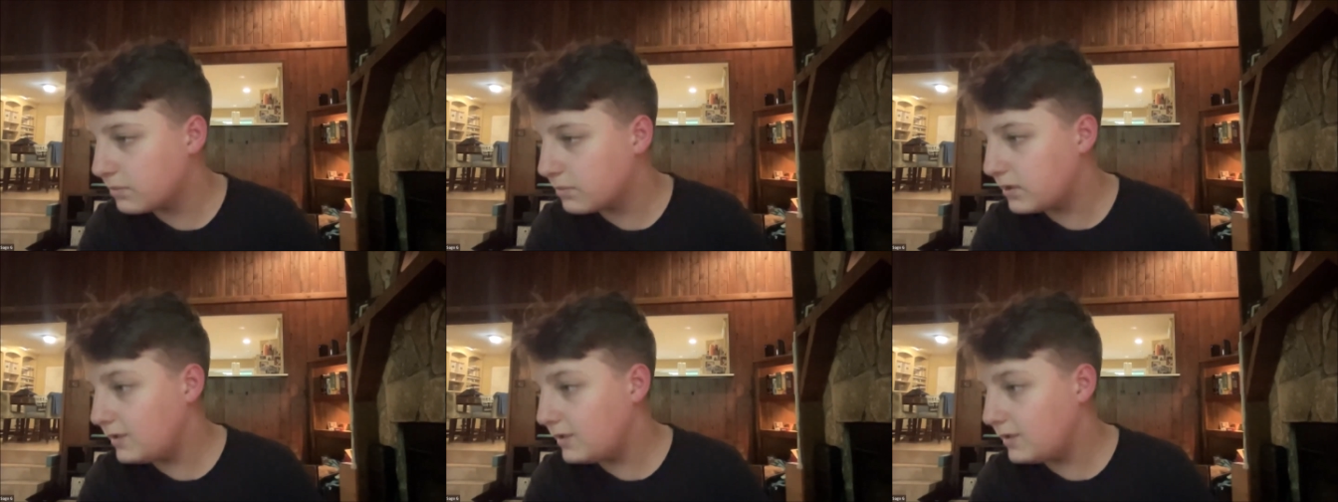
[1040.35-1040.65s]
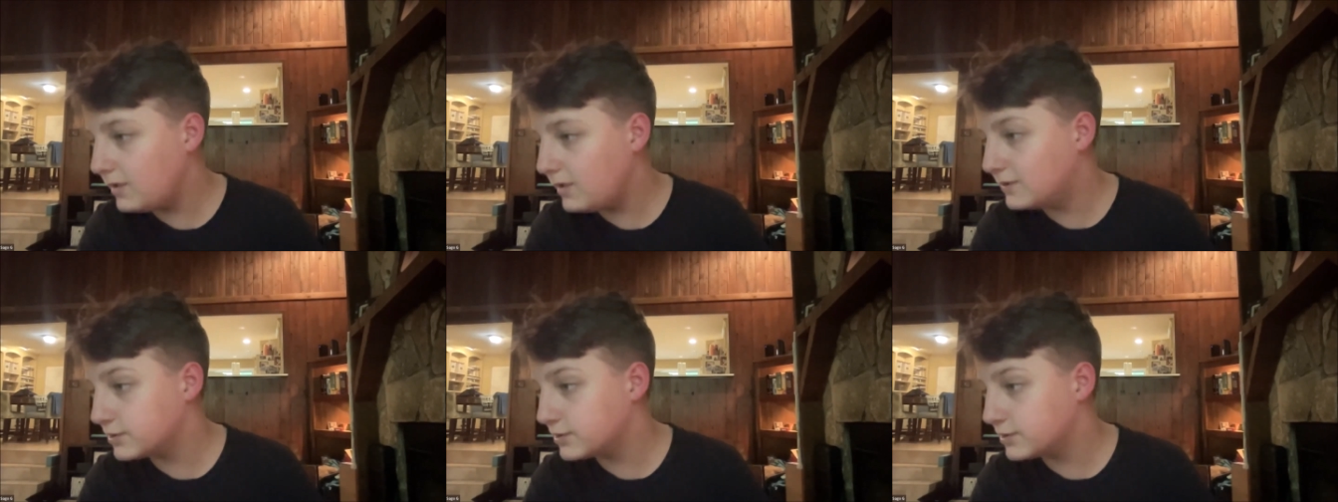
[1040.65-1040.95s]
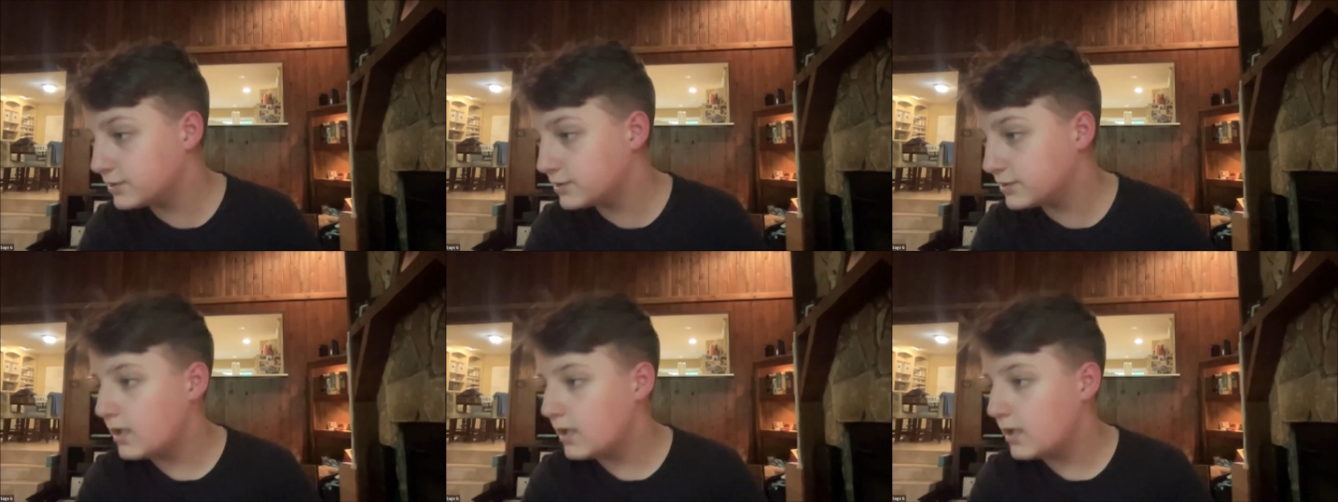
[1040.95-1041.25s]

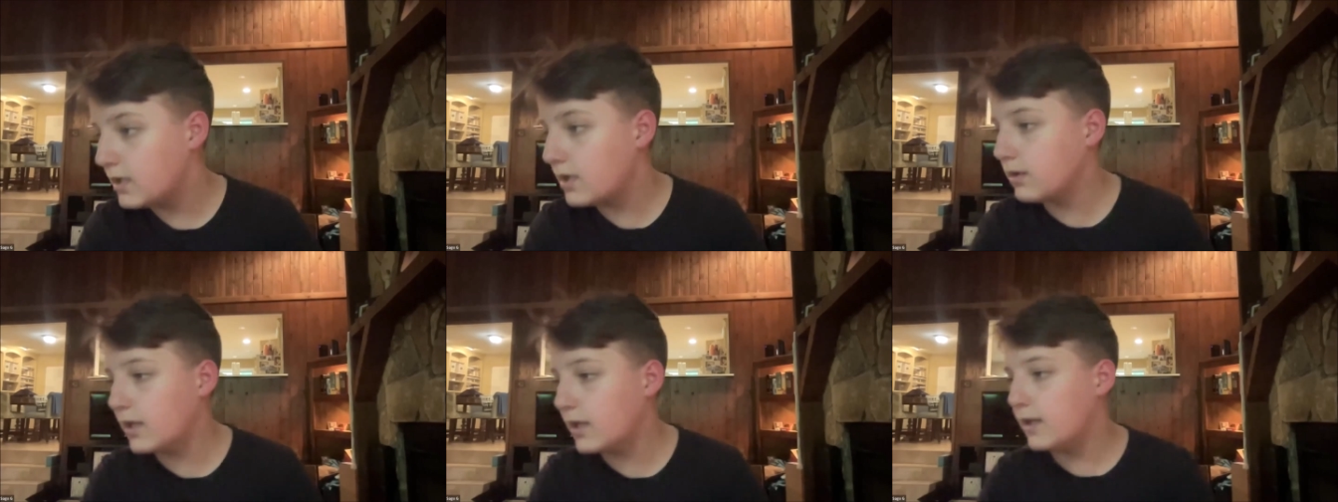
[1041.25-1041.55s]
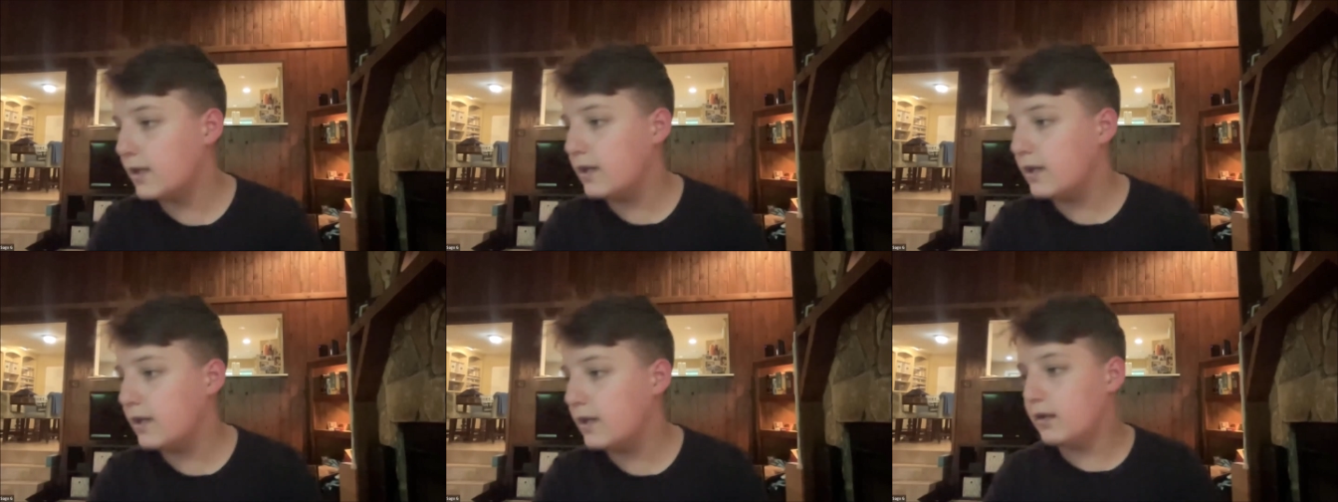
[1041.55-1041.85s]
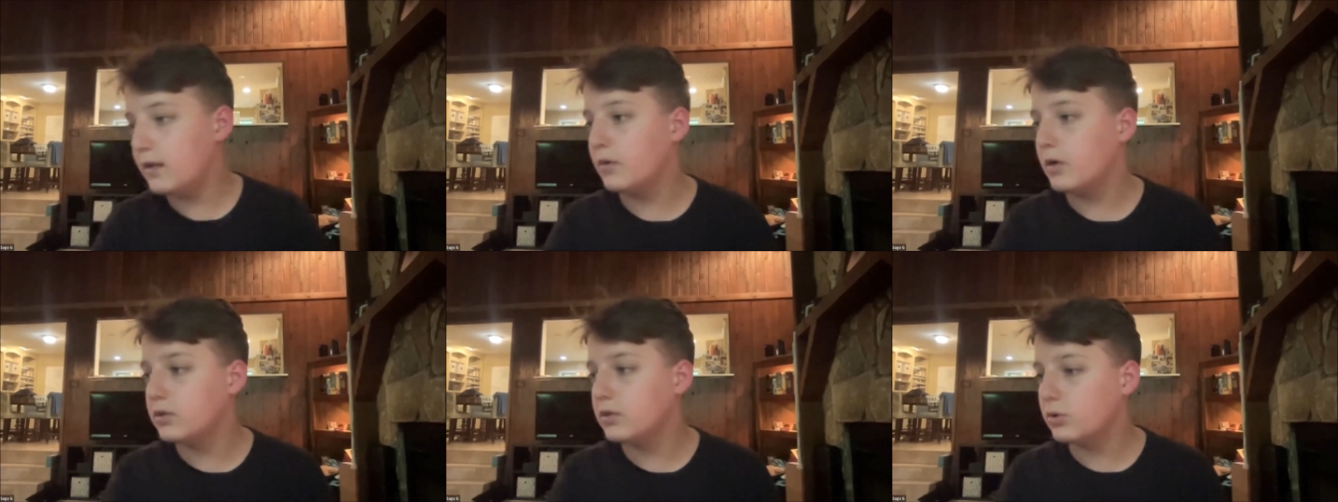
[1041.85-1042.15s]
and
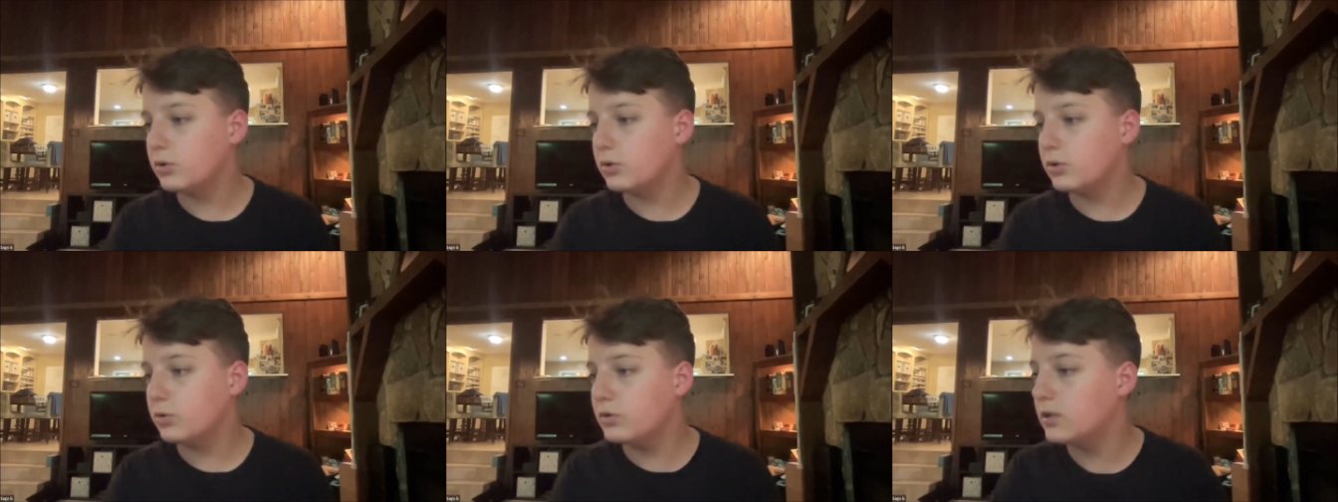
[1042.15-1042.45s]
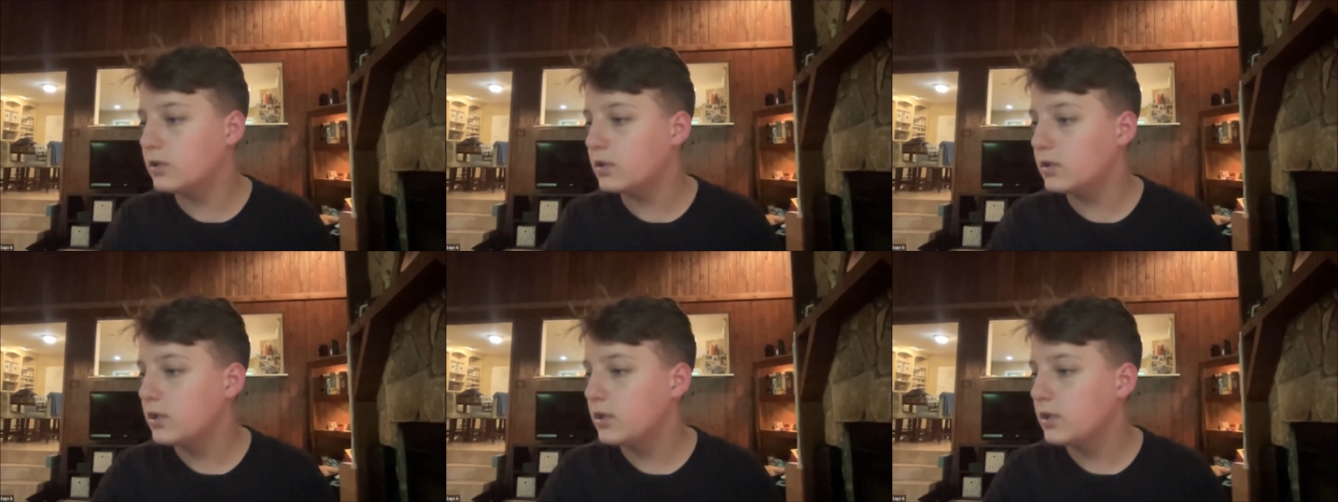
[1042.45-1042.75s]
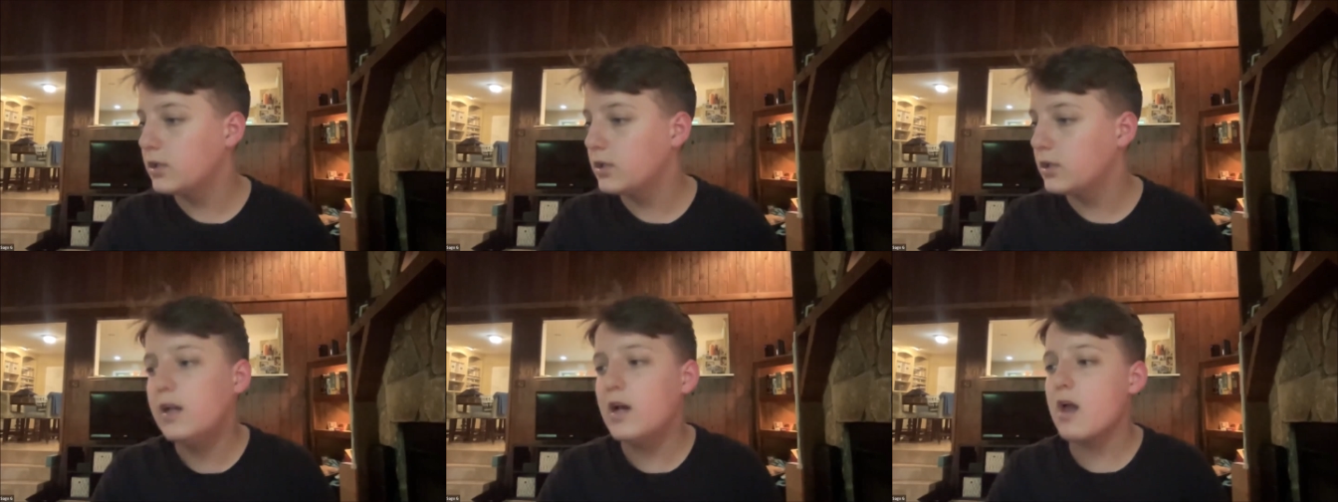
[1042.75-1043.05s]
laid him on the
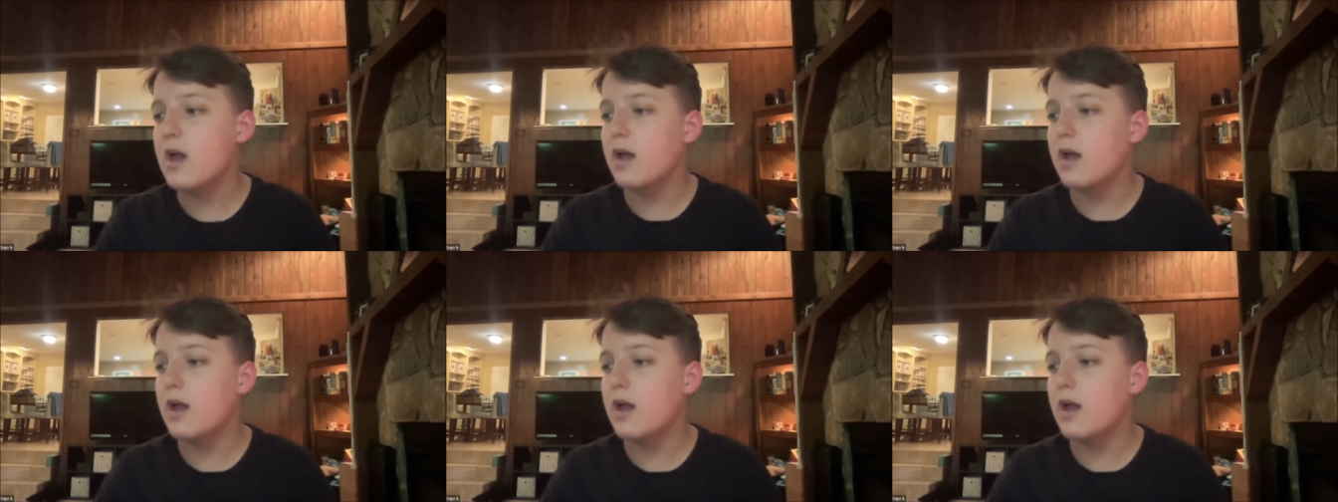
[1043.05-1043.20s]
wood,